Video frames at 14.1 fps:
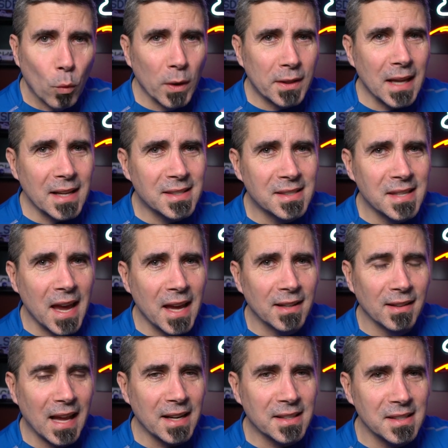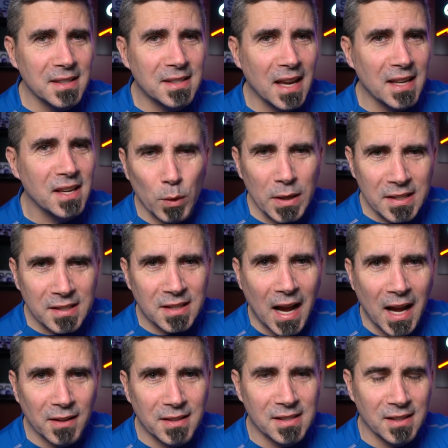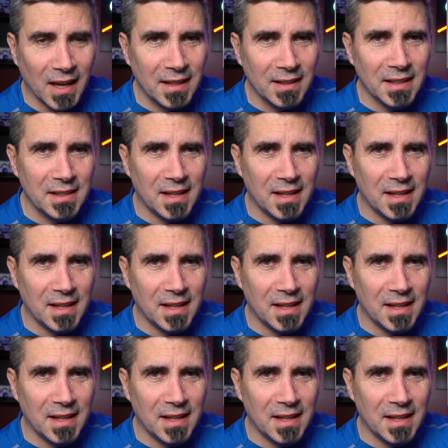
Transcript: With that said, Lexus has restyled slightly.